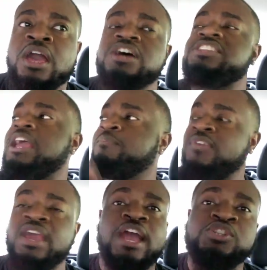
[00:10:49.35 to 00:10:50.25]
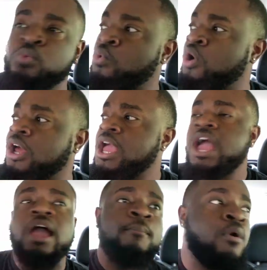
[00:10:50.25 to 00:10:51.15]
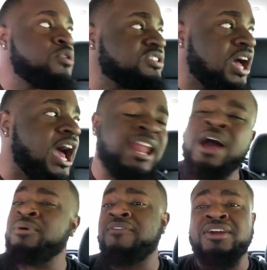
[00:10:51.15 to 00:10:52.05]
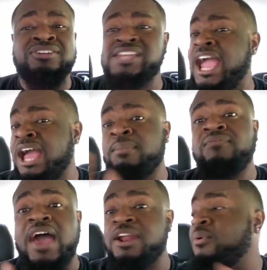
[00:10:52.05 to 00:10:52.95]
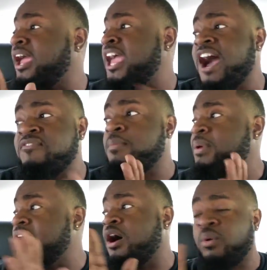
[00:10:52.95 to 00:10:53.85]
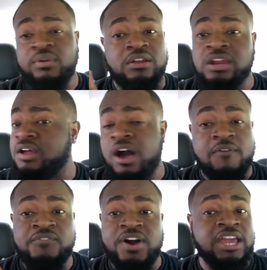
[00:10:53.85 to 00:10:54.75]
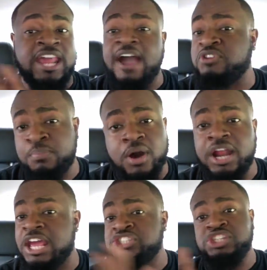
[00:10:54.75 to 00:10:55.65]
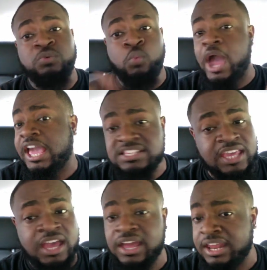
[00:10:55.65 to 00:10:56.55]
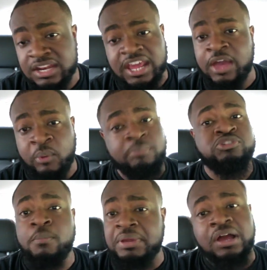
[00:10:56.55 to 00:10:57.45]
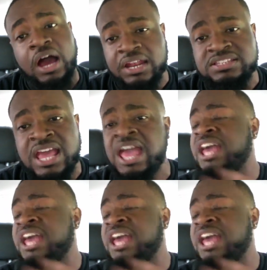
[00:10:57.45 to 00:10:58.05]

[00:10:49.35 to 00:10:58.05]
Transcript: Cause they VH1 and Mona Scott and I don't give a damn if I don't ever be on the um, fucking after party. That shit whack as hell in a damn way. I'm just gonna be honest.